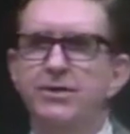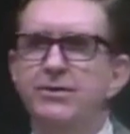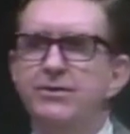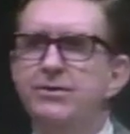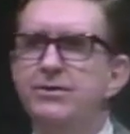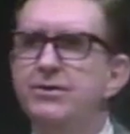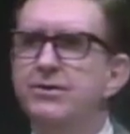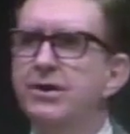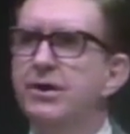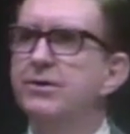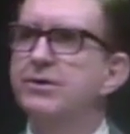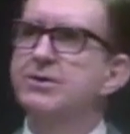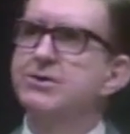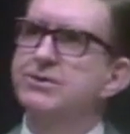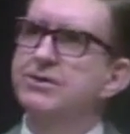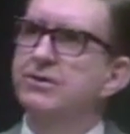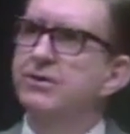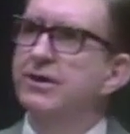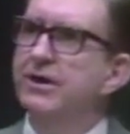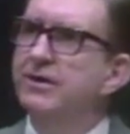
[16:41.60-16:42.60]
Do you know the
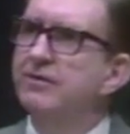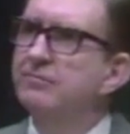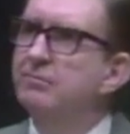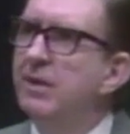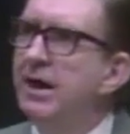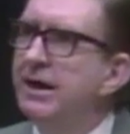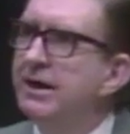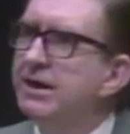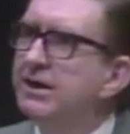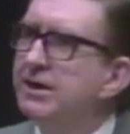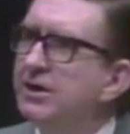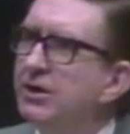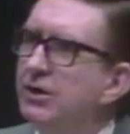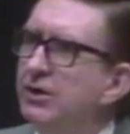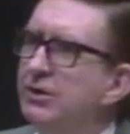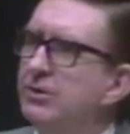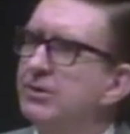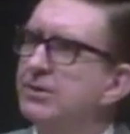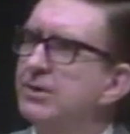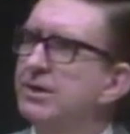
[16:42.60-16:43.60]
story of Mike
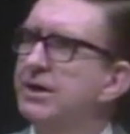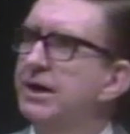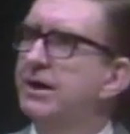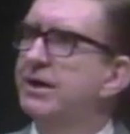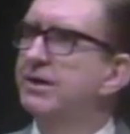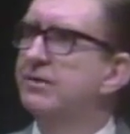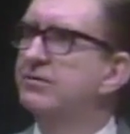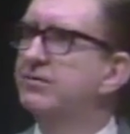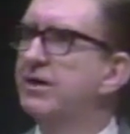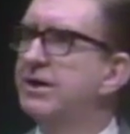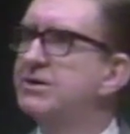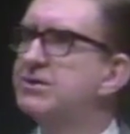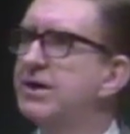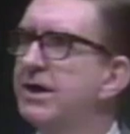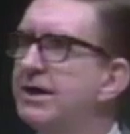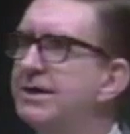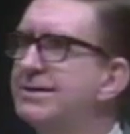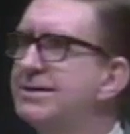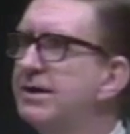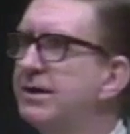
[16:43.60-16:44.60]
Gold? I confess
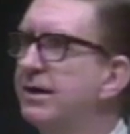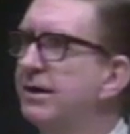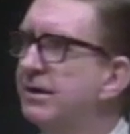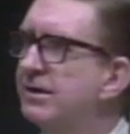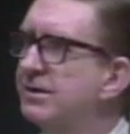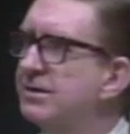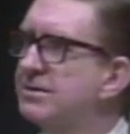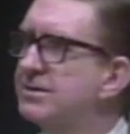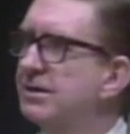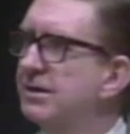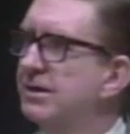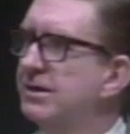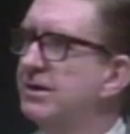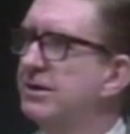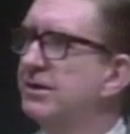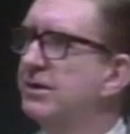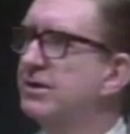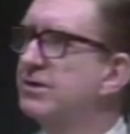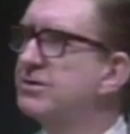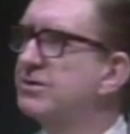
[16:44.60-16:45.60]
I didn't until a
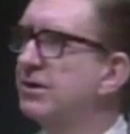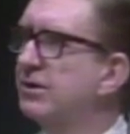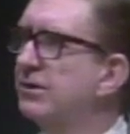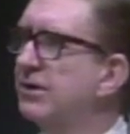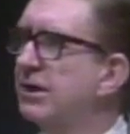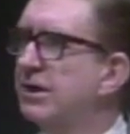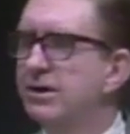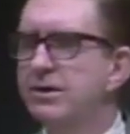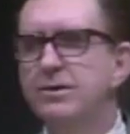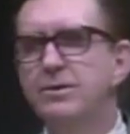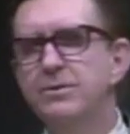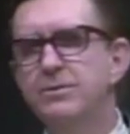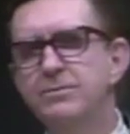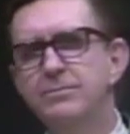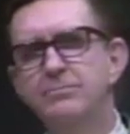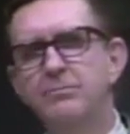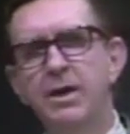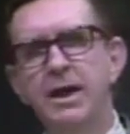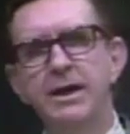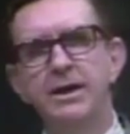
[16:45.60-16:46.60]
year or so ago.
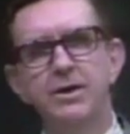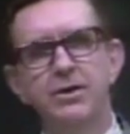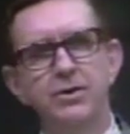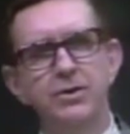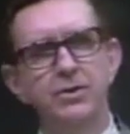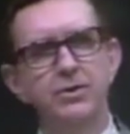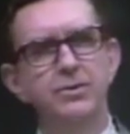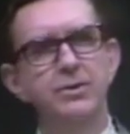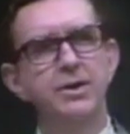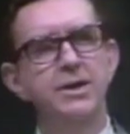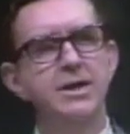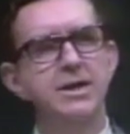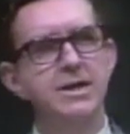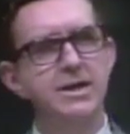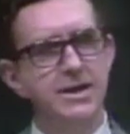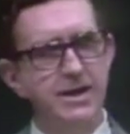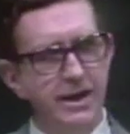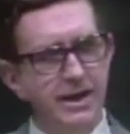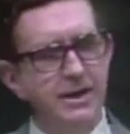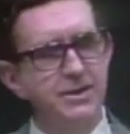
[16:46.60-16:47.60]
Mike Gold,
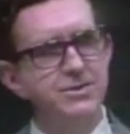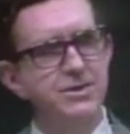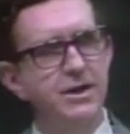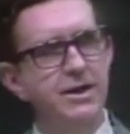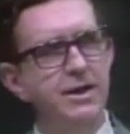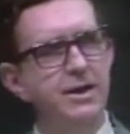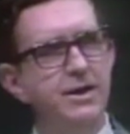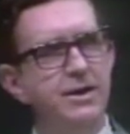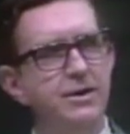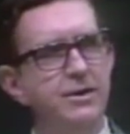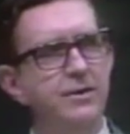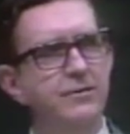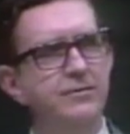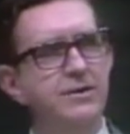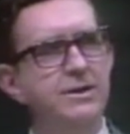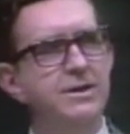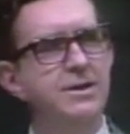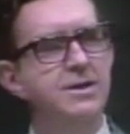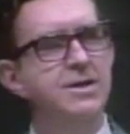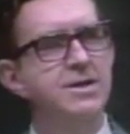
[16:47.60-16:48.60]
as I hear of
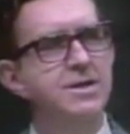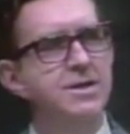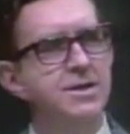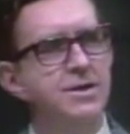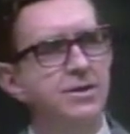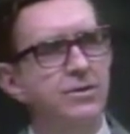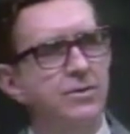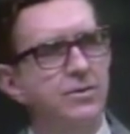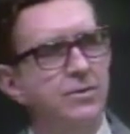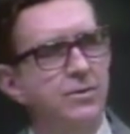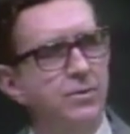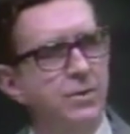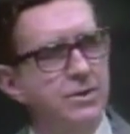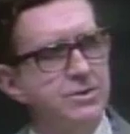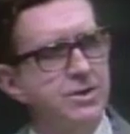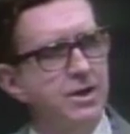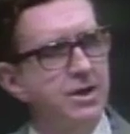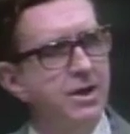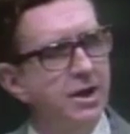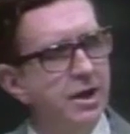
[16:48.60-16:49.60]
it,
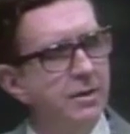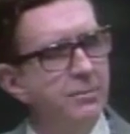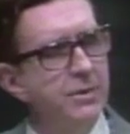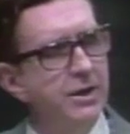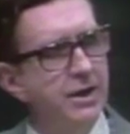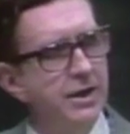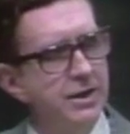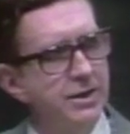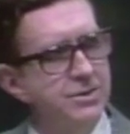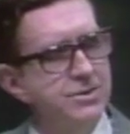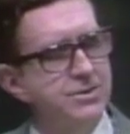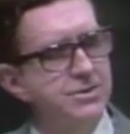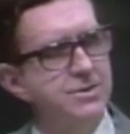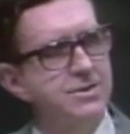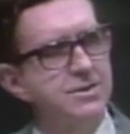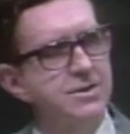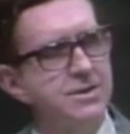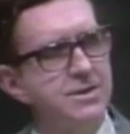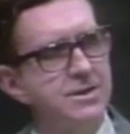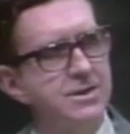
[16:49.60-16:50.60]
was a
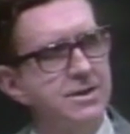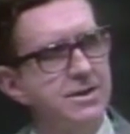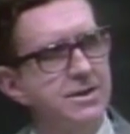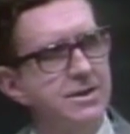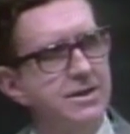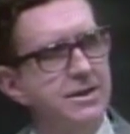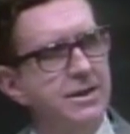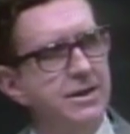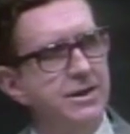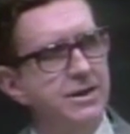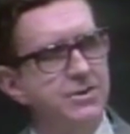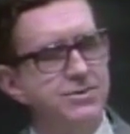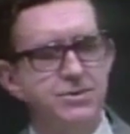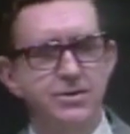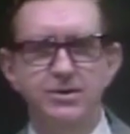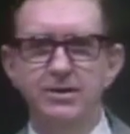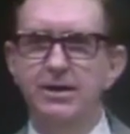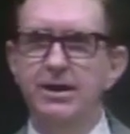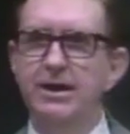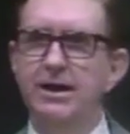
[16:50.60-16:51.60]
communist in his
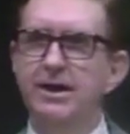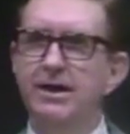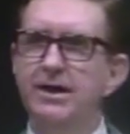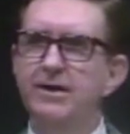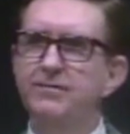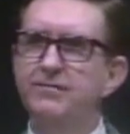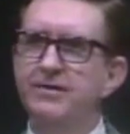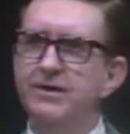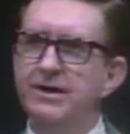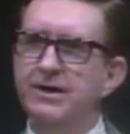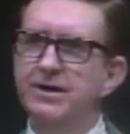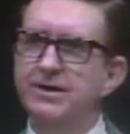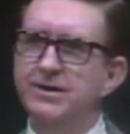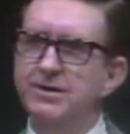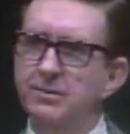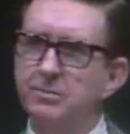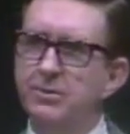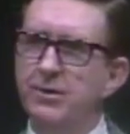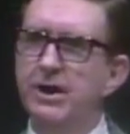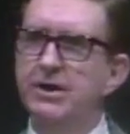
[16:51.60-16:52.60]
early life in
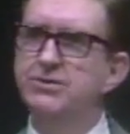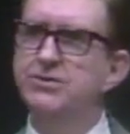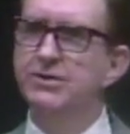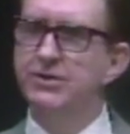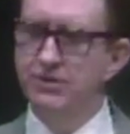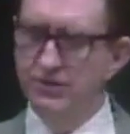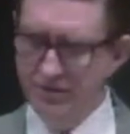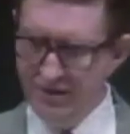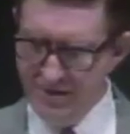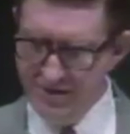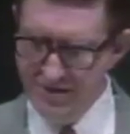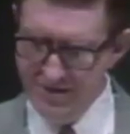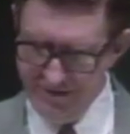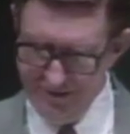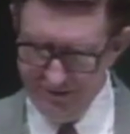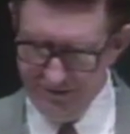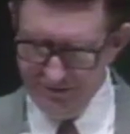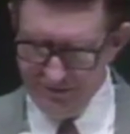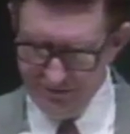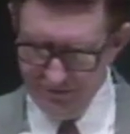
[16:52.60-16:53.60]
depression or
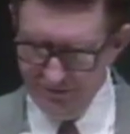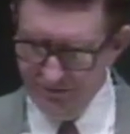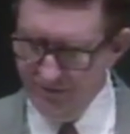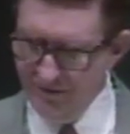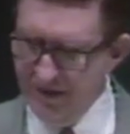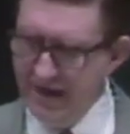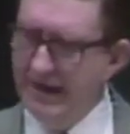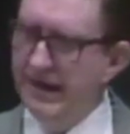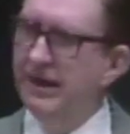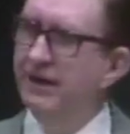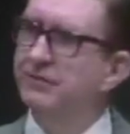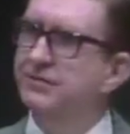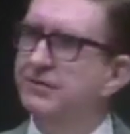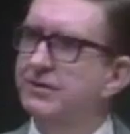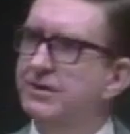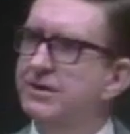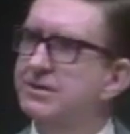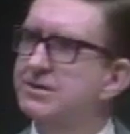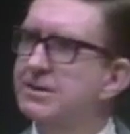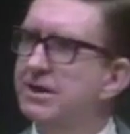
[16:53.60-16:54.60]
soon
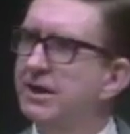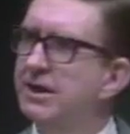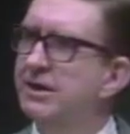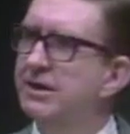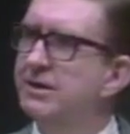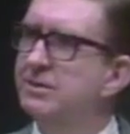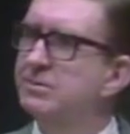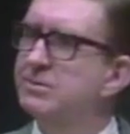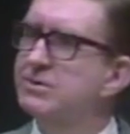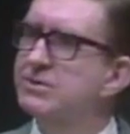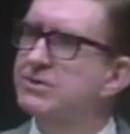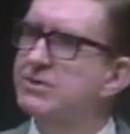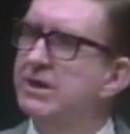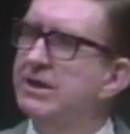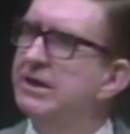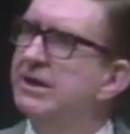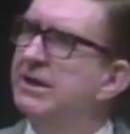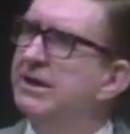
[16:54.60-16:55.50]
after times.